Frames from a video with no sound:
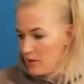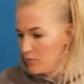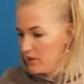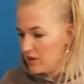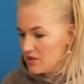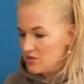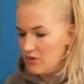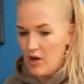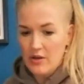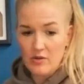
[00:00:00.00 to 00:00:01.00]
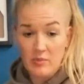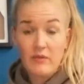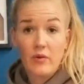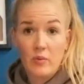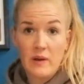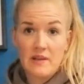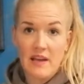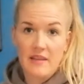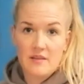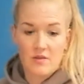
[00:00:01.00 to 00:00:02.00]
we're gonna draw you before we
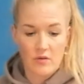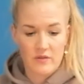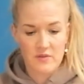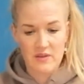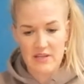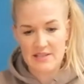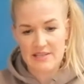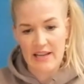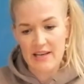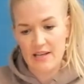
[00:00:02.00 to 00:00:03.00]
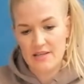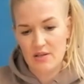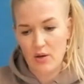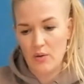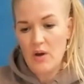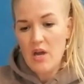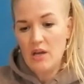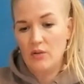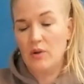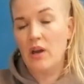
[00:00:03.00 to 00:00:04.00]
take this over to the extended, so you